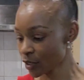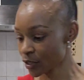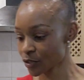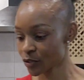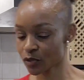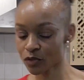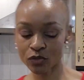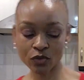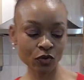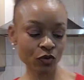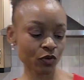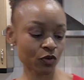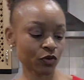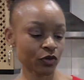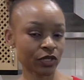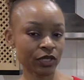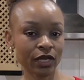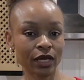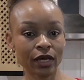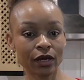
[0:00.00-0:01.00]
So
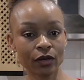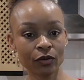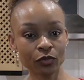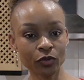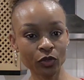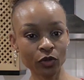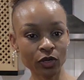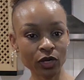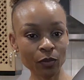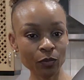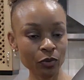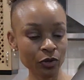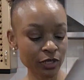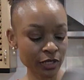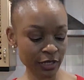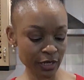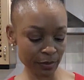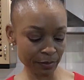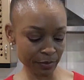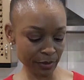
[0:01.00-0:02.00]
yeah, we're gonna
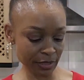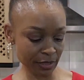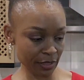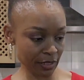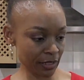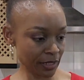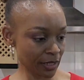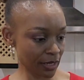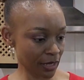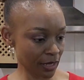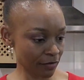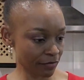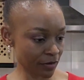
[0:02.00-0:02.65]
put it up in here.